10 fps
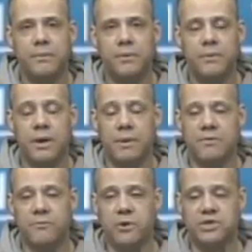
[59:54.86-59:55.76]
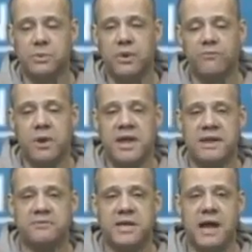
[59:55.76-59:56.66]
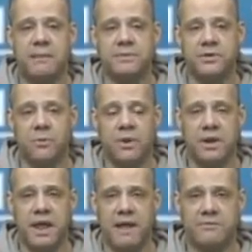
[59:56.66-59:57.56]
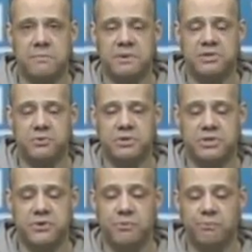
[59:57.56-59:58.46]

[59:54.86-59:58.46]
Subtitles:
Well, unfortunately, we've run out of time, so we're going to have to bid you adieu.